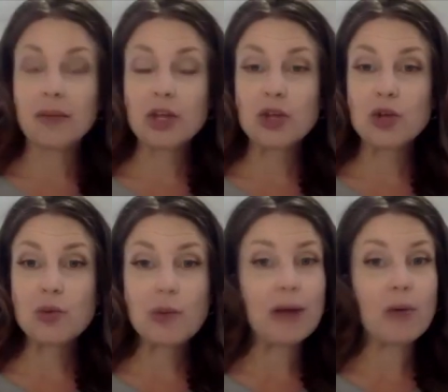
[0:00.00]
You
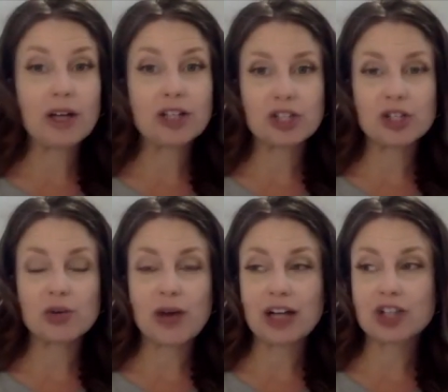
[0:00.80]
might want
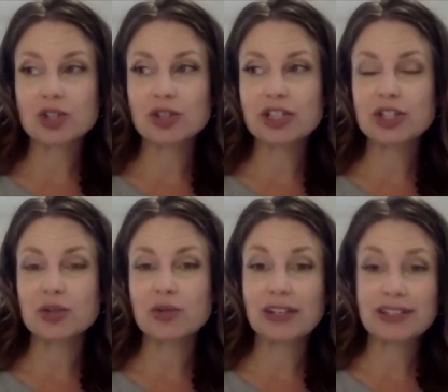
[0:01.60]
to actually
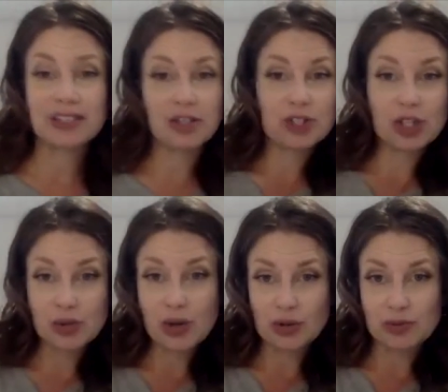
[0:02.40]
do a continuous
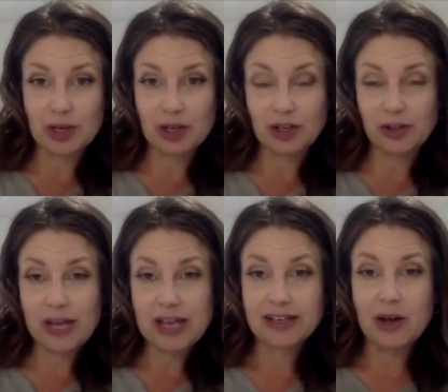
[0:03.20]
glucose monitor.
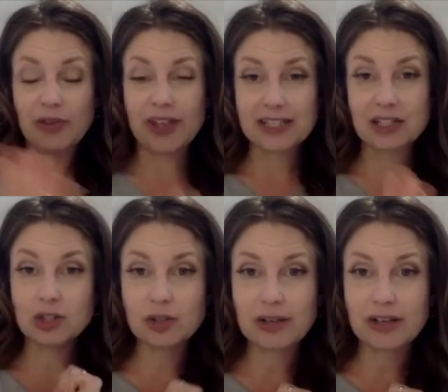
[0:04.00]
Now, that's a
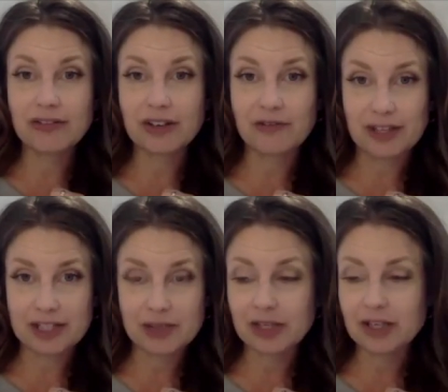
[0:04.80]
little bit of an
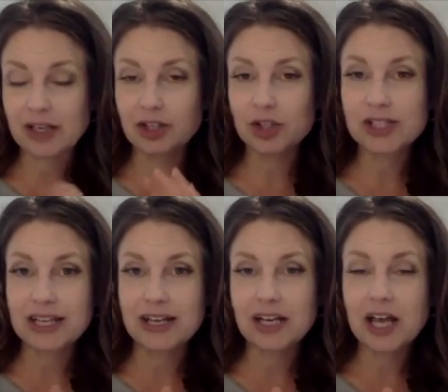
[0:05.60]
investment. I
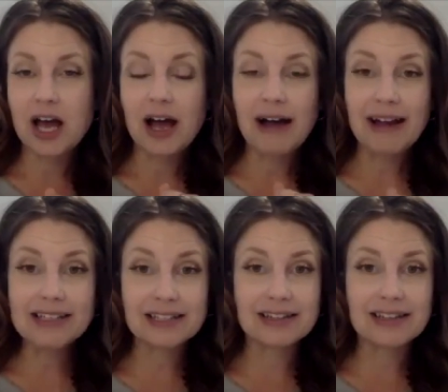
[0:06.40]
understand. I
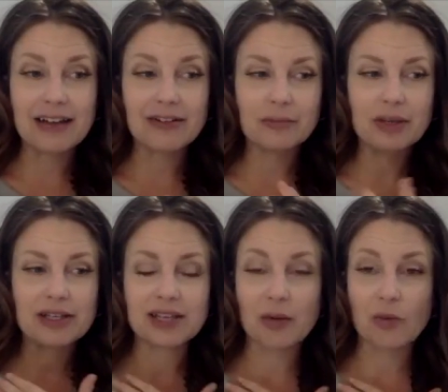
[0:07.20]
did that
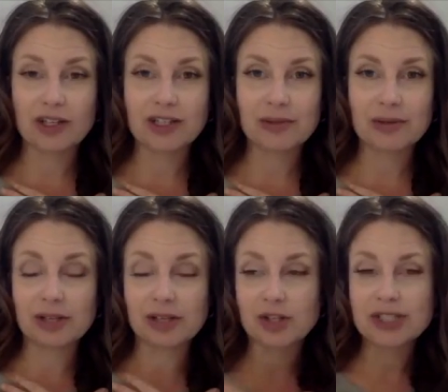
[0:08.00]
because I wanted to be able to
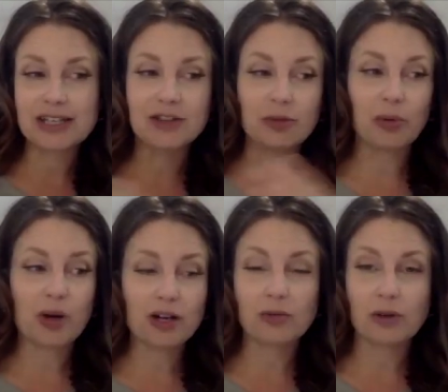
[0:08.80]
understand the
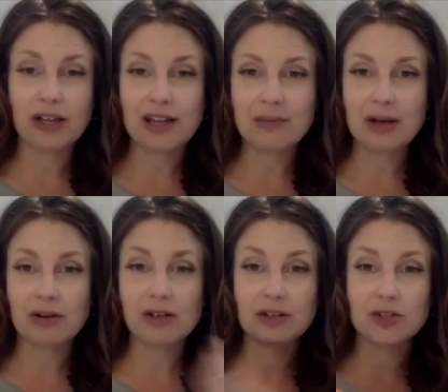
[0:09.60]
product when it came out
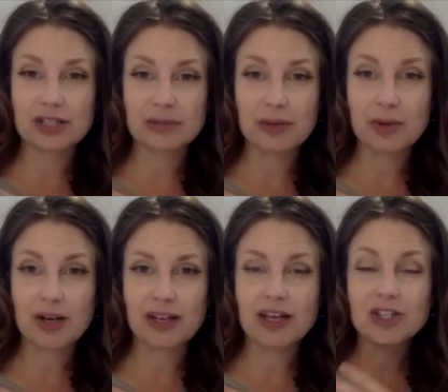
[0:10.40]
and understand my
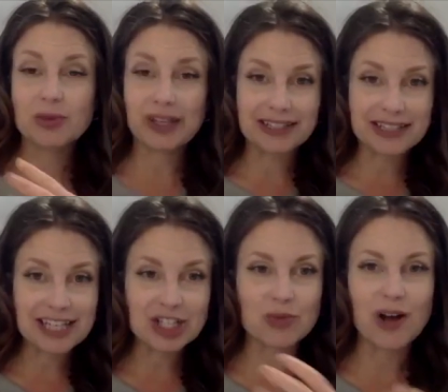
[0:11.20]
body so I could
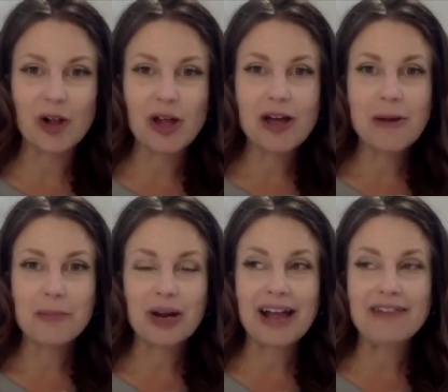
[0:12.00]
teach well.
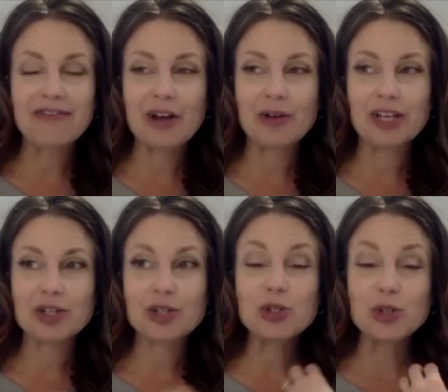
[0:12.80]
But I found it
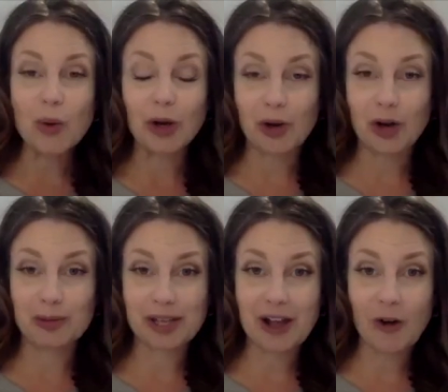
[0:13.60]
so
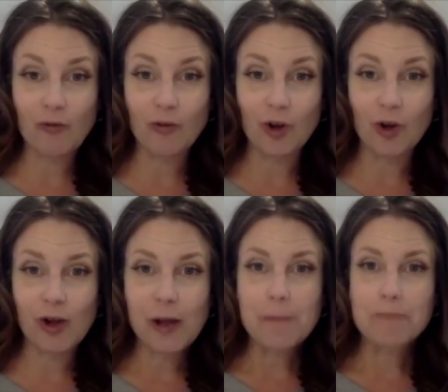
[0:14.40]
incredibly helpful
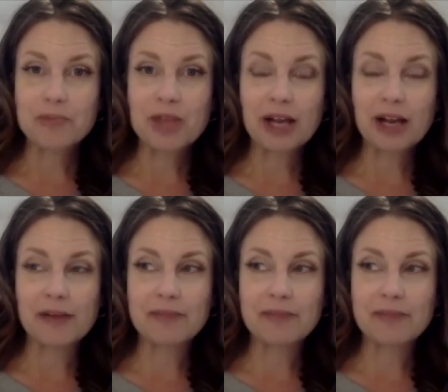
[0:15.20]
that